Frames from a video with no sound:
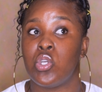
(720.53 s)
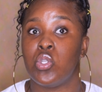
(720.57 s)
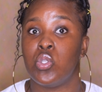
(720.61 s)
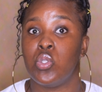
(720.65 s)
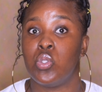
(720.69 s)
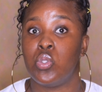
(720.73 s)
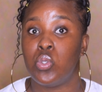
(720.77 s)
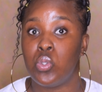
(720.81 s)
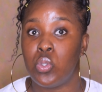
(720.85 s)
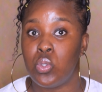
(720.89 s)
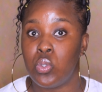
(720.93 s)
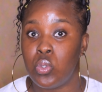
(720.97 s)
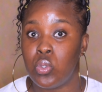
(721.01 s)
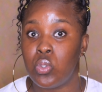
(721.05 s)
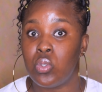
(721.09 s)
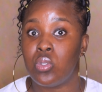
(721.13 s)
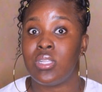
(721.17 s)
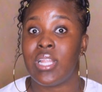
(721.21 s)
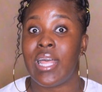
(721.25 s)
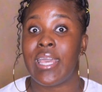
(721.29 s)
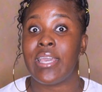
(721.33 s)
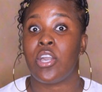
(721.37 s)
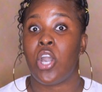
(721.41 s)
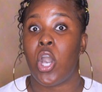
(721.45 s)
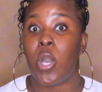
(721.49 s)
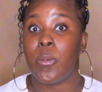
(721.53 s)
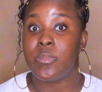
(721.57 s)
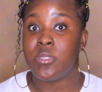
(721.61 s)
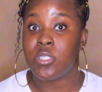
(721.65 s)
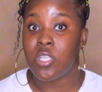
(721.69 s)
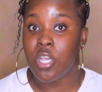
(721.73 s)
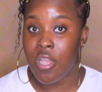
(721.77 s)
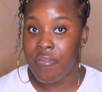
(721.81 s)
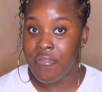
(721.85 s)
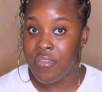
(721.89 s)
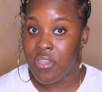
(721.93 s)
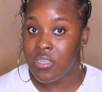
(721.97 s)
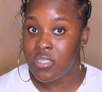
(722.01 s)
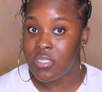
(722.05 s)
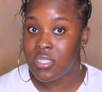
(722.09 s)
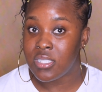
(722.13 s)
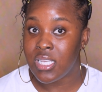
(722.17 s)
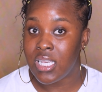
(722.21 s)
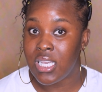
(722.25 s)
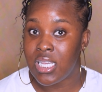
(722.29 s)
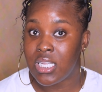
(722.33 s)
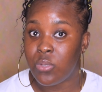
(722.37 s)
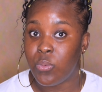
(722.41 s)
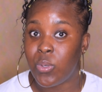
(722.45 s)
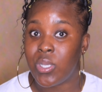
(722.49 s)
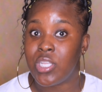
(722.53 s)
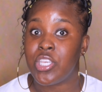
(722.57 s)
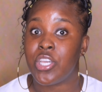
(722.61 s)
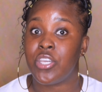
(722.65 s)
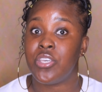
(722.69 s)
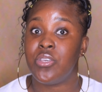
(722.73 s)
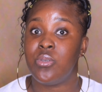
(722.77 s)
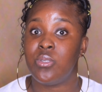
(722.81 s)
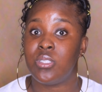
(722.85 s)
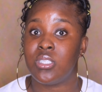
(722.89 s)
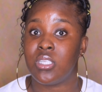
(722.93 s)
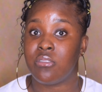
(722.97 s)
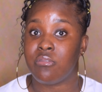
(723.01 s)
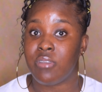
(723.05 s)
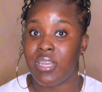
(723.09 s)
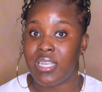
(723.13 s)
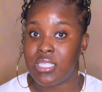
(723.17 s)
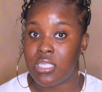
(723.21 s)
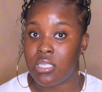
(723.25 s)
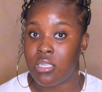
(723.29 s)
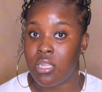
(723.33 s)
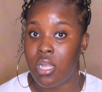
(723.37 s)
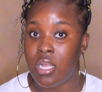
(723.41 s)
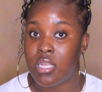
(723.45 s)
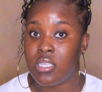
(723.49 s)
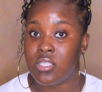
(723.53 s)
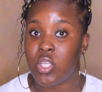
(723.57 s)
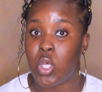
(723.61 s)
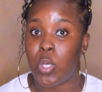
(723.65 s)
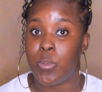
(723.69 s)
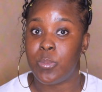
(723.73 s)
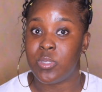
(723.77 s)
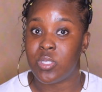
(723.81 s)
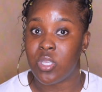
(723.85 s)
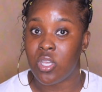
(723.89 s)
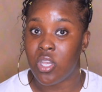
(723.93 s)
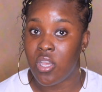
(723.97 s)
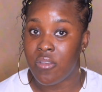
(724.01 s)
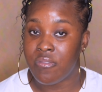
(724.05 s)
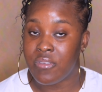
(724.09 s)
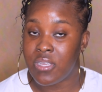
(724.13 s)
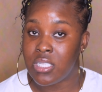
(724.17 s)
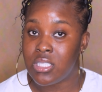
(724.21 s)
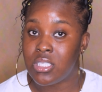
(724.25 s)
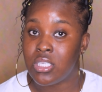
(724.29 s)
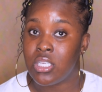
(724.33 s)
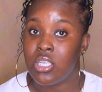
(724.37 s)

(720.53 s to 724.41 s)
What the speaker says: do like observe your skin when you're using retinols. Observe it